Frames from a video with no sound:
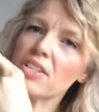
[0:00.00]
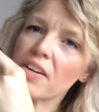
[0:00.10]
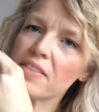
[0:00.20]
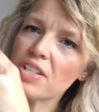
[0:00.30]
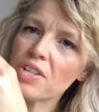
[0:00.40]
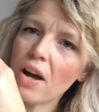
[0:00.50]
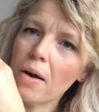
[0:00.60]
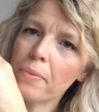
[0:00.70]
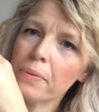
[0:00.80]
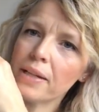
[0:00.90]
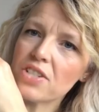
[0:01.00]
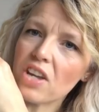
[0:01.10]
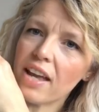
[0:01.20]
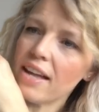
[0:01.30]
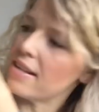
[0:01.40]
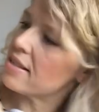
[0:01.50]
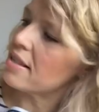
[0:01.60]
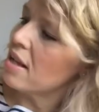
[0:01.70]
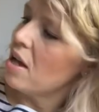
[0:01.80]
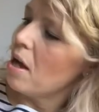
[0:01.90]
a charity shop, which
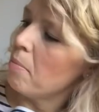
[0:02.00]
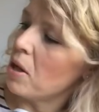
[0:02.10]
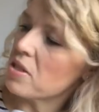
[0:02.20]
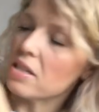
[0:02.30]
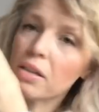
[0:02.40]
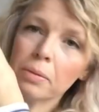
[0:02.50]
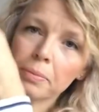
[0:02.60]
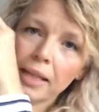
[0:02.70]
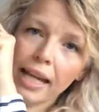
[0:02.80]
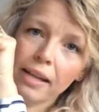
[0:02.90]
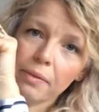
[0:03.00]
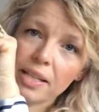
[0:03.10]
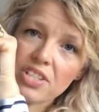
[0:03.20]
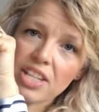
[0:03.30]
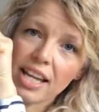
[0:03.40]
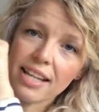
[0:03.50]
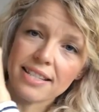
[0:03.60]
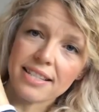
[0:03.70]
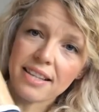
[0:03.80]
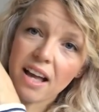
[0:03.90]
is Martin & Company, which
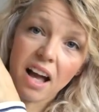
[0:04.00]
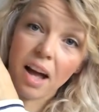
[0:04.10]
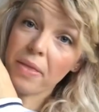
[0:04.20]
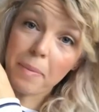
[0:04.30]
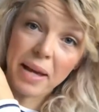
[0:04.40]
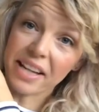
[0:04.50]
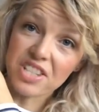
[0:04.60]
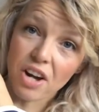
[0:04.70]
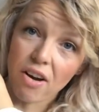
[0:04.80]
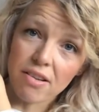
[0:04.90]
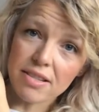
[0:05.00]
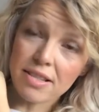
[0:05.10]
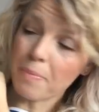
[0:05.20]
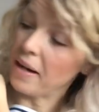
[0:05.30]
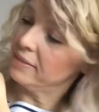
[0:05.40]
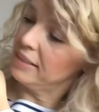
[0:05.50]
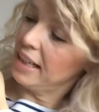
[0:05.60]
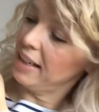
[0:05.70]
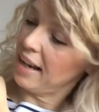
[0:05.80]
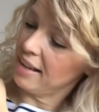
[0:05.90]
is, they make guitars
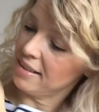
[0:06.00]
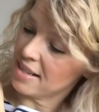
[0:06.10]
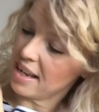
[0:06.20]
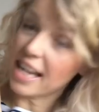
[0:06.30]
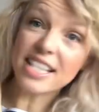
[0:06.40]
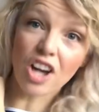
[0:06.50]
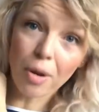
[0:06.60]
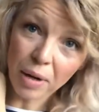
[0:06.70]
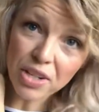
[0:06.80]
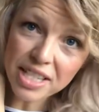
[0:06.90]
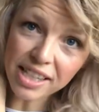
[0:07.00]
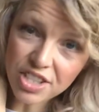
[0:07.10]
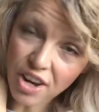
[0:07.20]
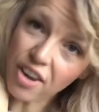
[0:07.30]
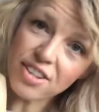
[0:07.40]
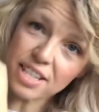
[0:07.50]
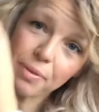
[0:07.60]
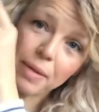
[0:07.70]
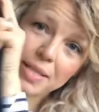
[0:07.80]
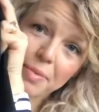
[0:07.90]
apparently, and he's got a Martin guitar,
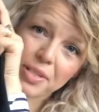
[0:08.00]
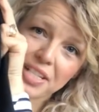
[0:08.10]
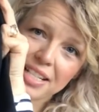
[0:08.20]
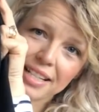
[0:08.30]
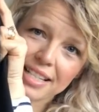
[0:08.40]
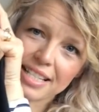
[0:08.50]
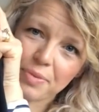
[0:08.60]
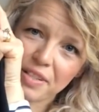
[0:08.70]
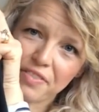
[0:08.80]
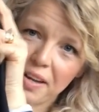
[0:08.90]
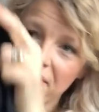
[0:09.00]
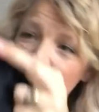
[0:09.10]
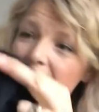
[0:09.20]
so he was absolutely delighted when he found